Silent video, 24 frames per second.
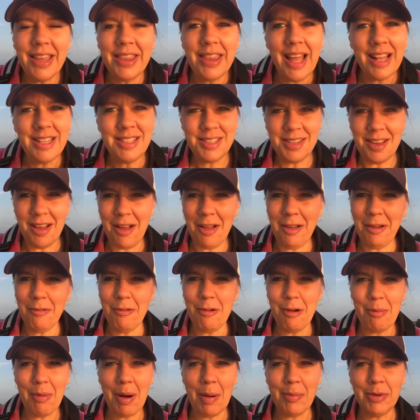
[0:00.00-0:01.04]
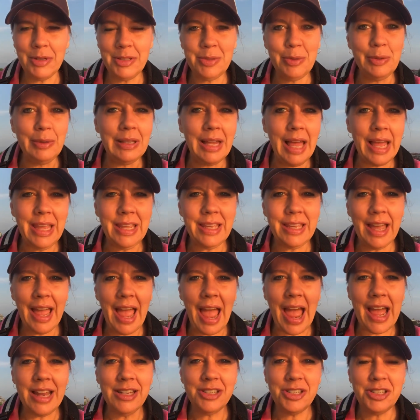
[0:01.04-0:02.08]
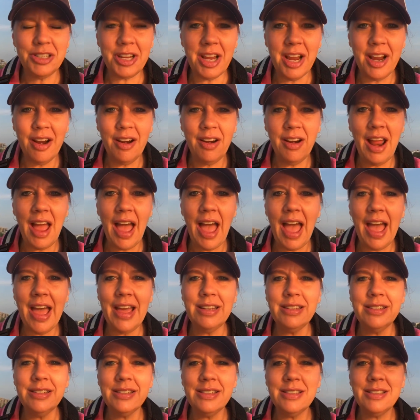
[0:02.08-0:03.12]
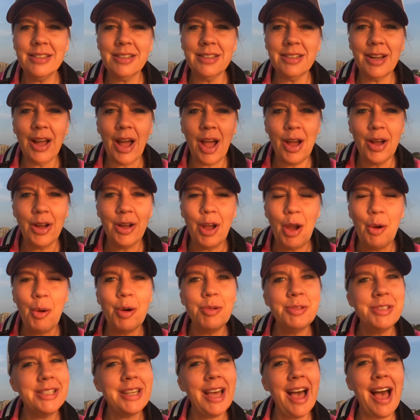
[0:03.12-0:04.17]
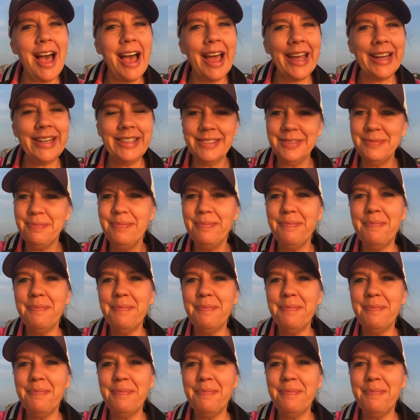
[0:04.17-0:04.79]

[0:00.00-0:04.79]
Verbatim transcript: That's all. Remember to like and share and go outside.